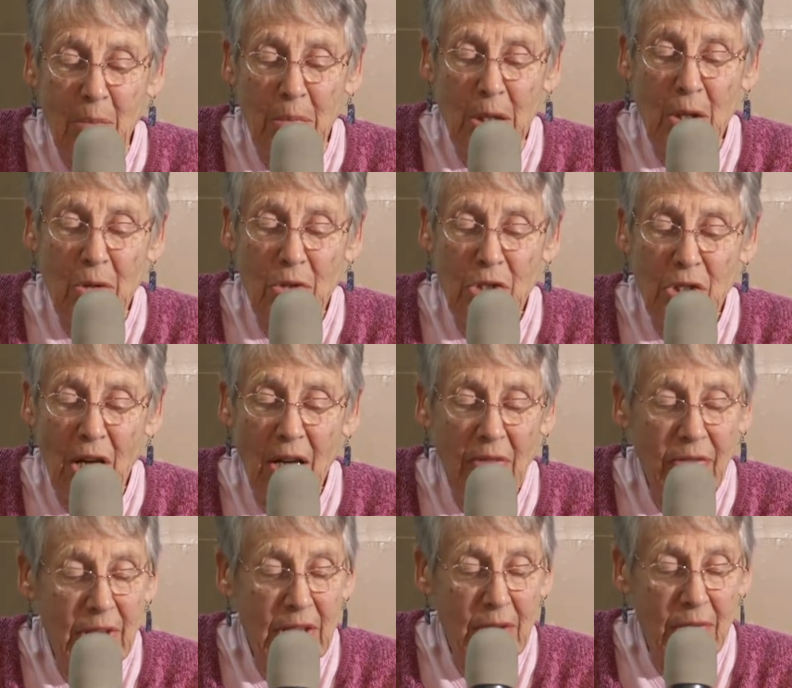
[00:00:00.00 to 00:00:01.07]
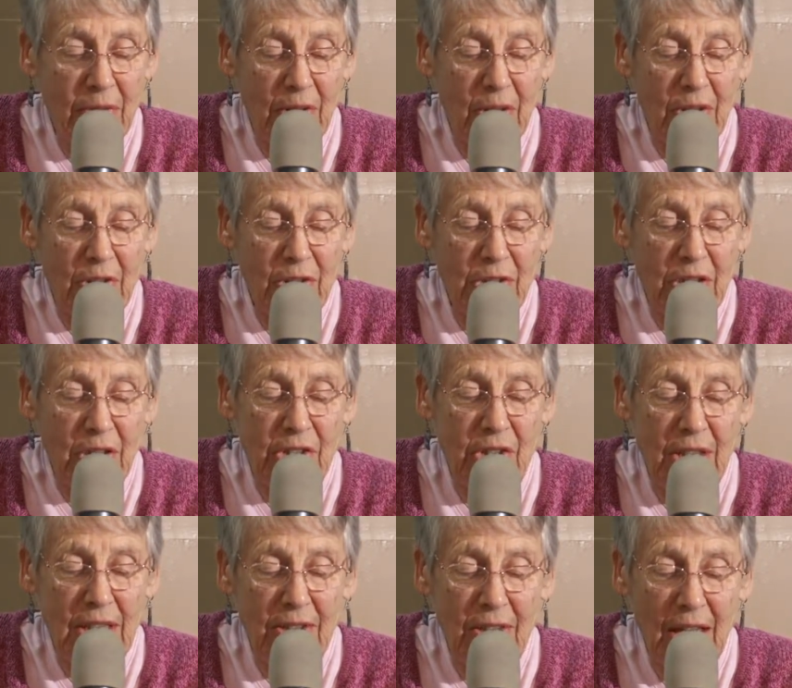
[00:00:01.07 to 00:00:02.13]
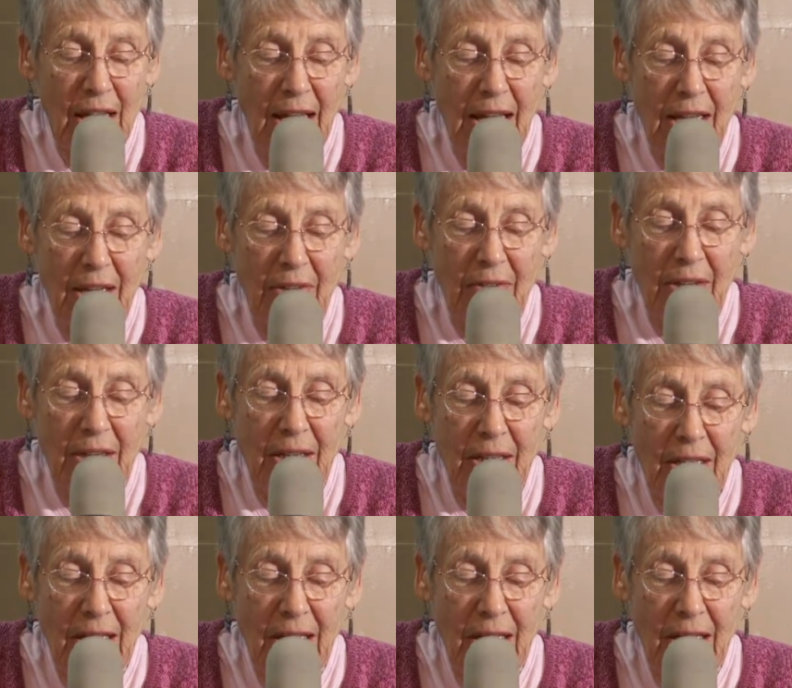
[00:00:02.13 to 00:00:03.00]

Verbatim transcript: blow softly at first till you get the hang of it.